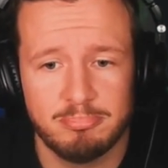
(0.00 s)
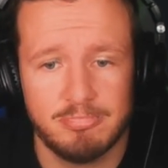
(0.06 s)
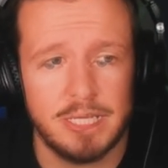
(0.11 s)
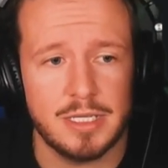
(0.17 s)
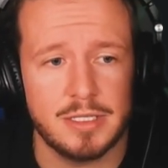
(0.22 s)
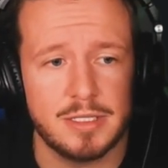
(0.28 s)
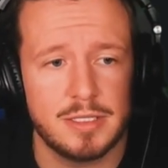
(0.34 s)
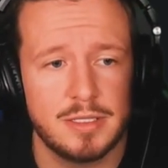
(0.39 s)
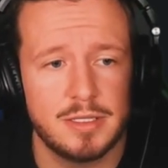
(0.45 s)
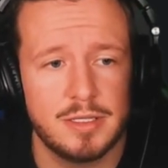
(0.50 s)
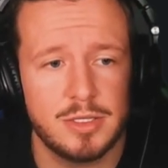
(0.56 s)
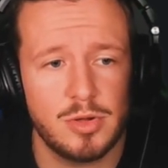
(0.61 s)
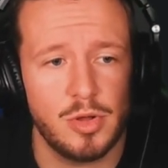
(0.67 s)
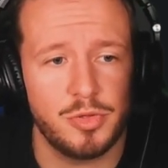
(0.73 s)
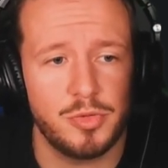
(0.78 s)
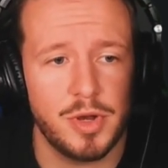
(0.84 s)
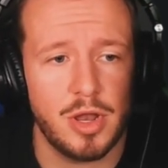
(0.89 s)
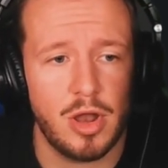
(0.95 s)
Please. Let's
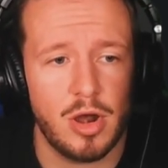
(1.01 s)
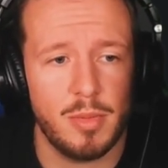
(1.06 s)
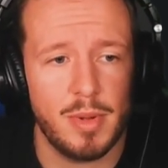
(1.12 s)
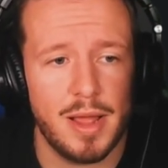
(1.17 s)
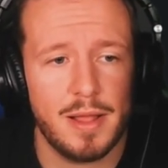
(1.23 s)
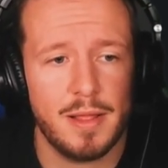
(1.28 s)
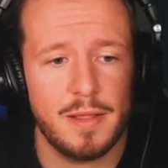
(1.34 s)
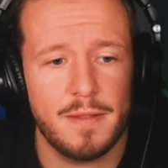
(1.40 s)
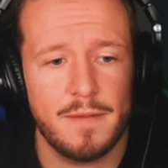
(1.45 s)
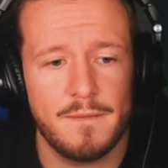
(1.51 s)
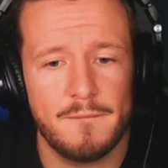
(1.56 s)
go three dollar bet.